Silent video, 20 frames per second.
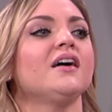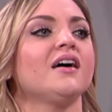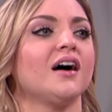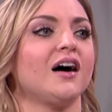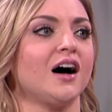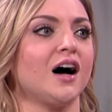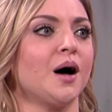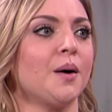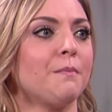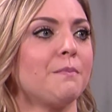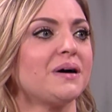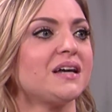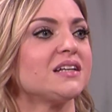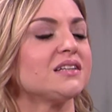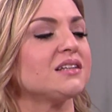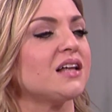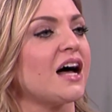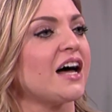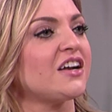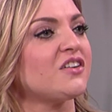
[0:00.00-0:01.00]
But a
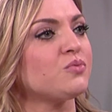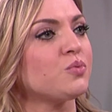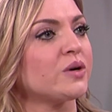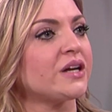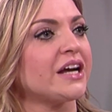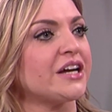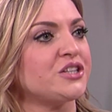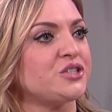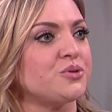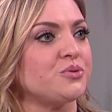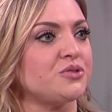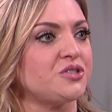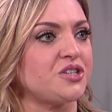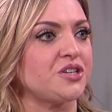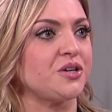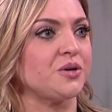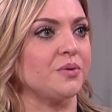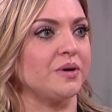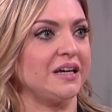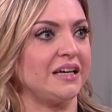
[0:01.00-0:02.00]
lot of what I do
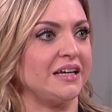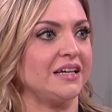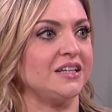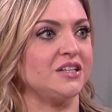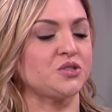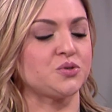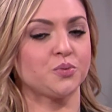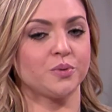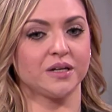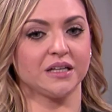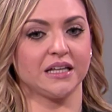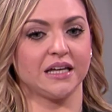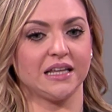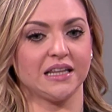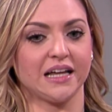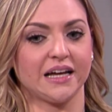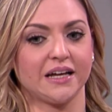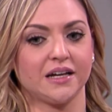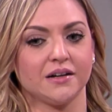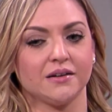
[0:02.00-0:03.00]
too is really like